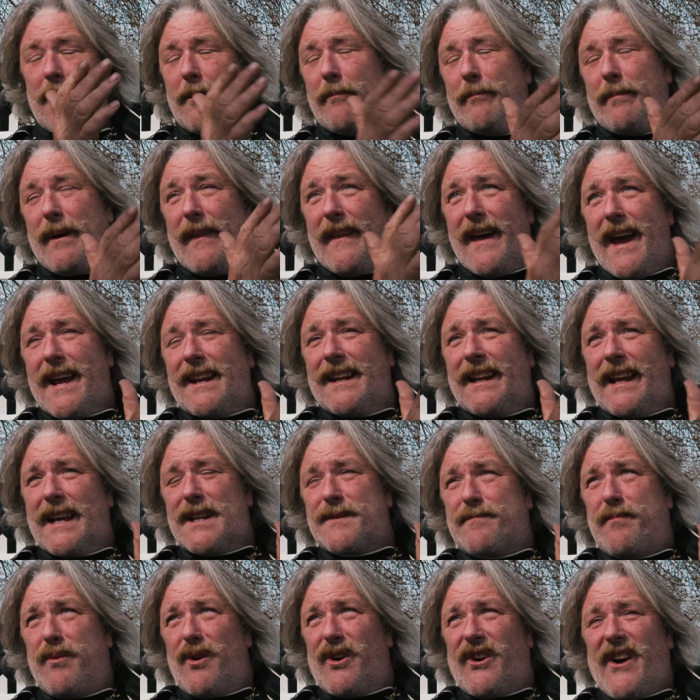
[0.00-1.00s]
But the handling is
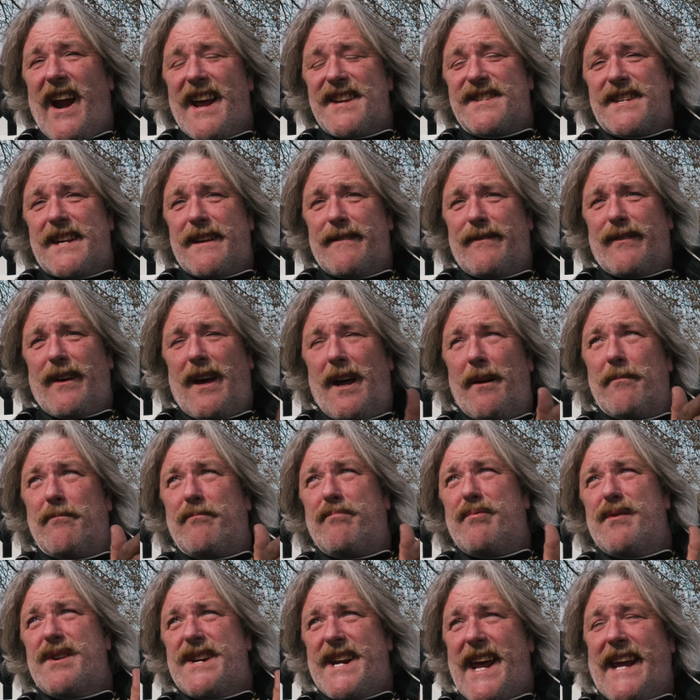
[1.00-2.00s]
progressive and
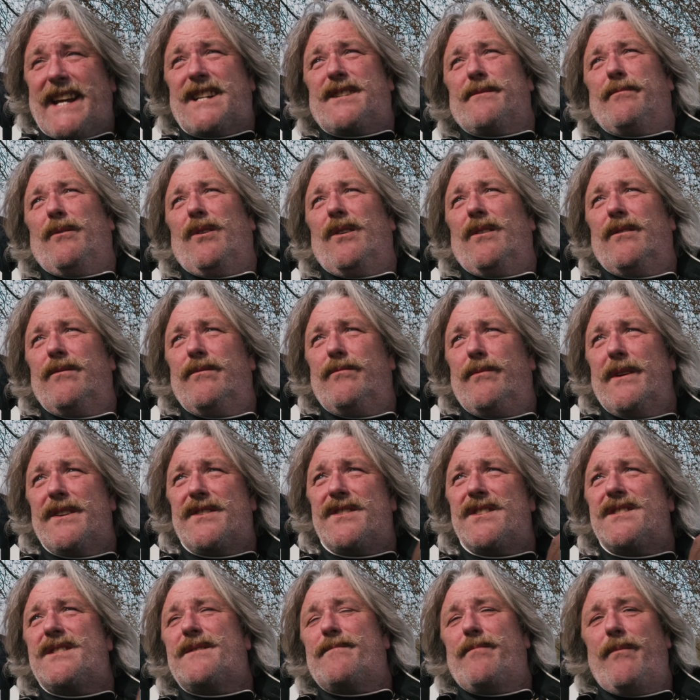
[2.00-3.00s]
predictable,
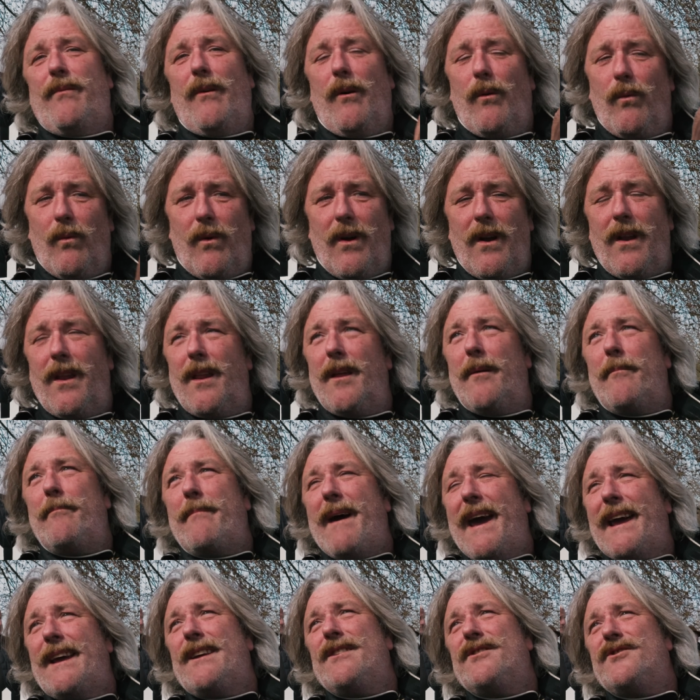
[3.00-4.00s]
which is one of the main